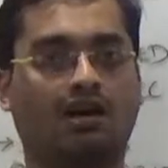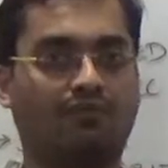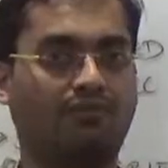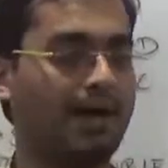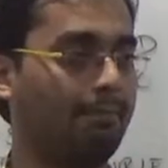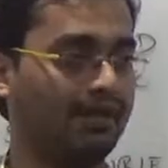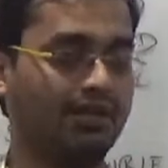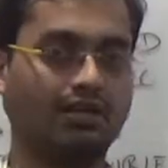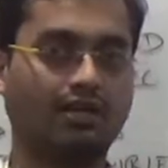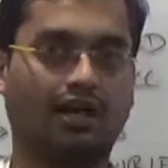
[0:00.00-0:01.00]

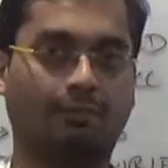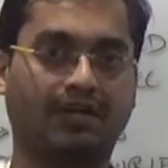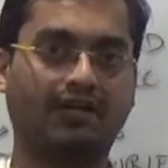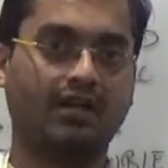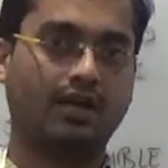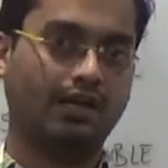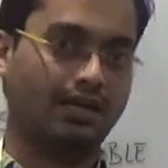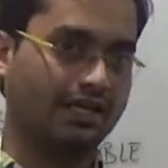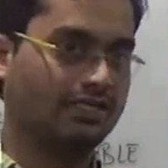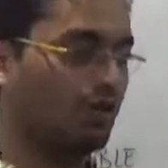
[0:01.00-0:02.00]
fabrical carpet
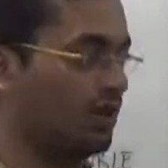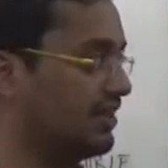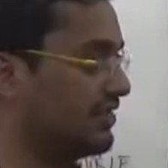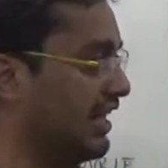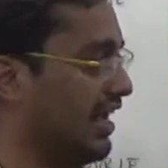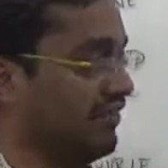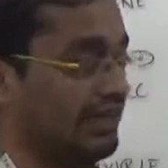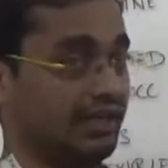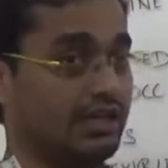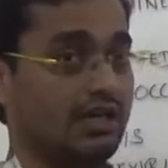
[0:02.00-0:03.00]
is called as
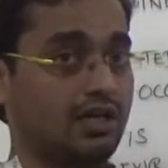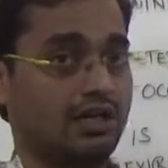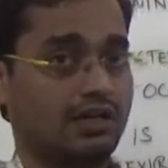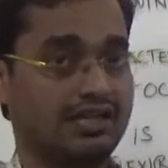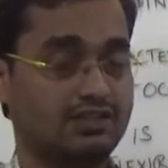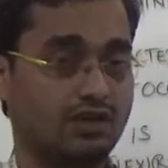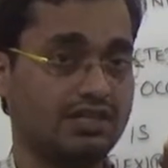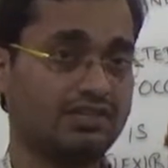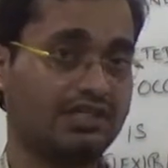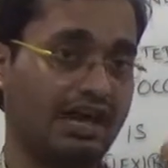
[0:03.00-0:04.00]
gravity. Is called
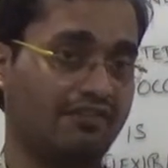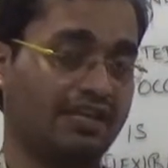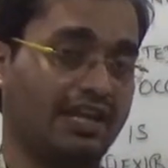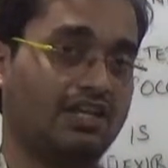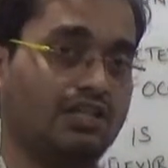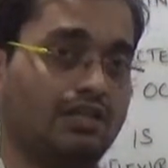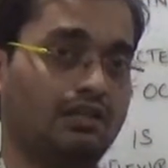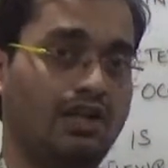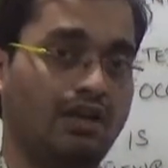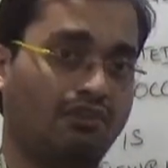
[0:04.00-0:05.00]
as a
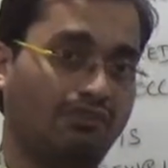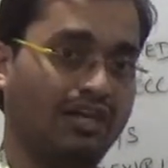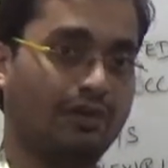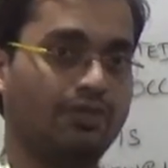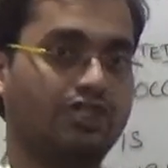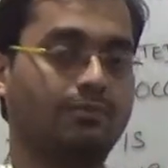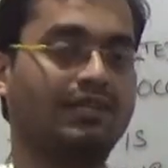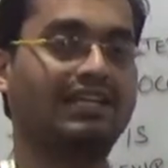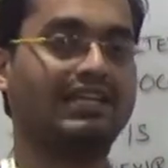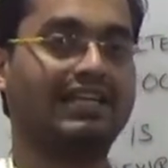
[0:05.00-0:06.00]
gravitational field which has
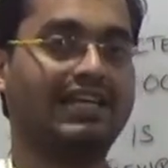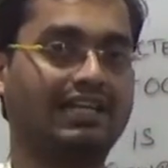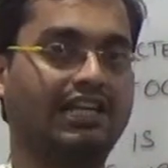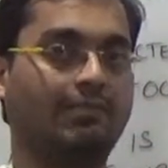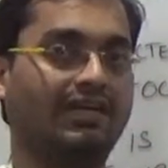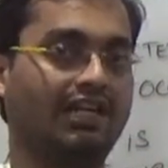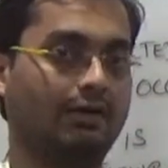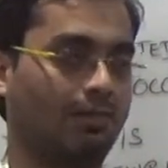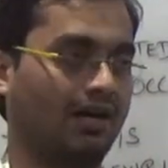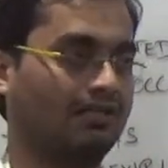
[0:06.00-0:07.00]
been created by
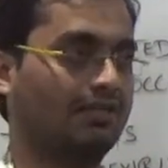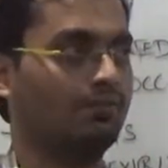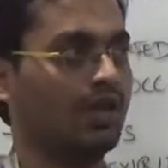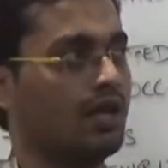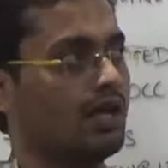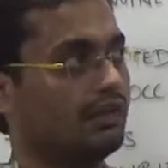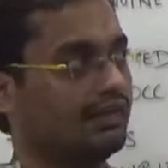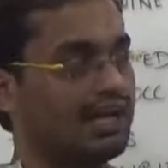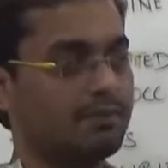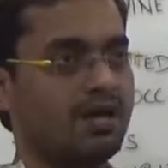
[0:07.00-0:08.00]
that mass.
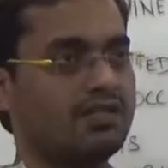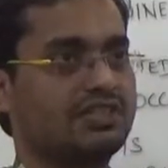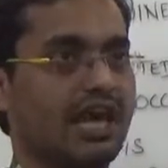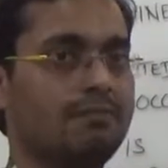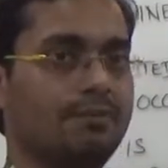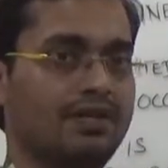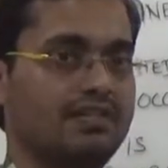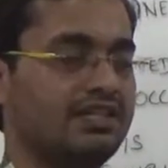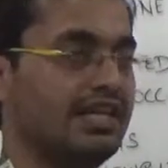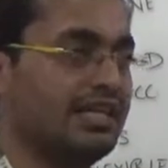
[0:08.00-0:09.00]
That mass can be
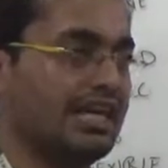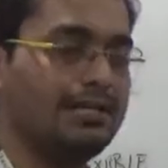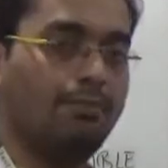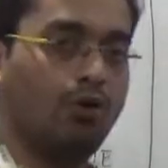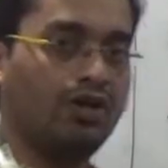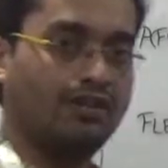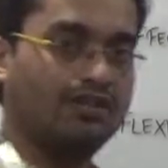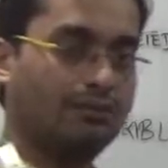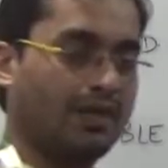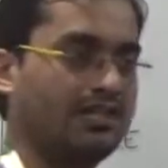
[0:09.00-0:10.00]
present at any point in the
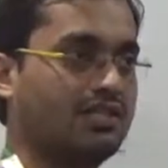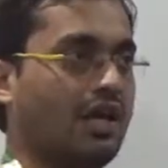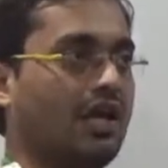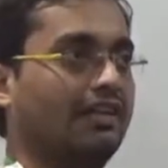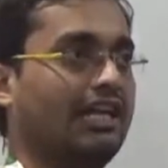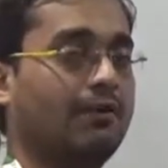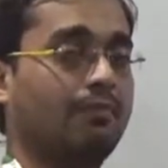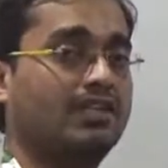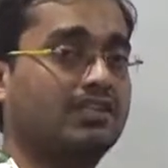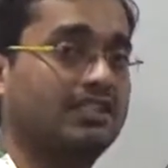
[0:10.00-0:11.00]
space. That
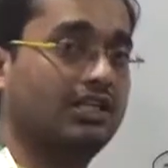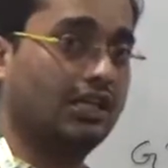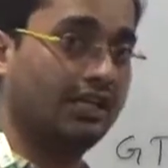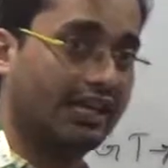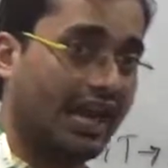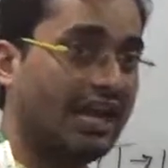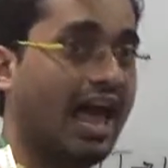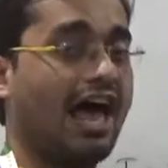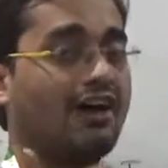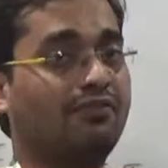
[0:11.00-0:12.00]
mass can
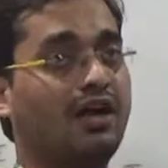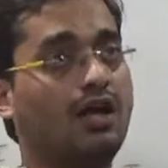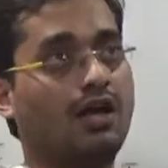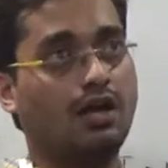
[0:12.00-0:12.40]
have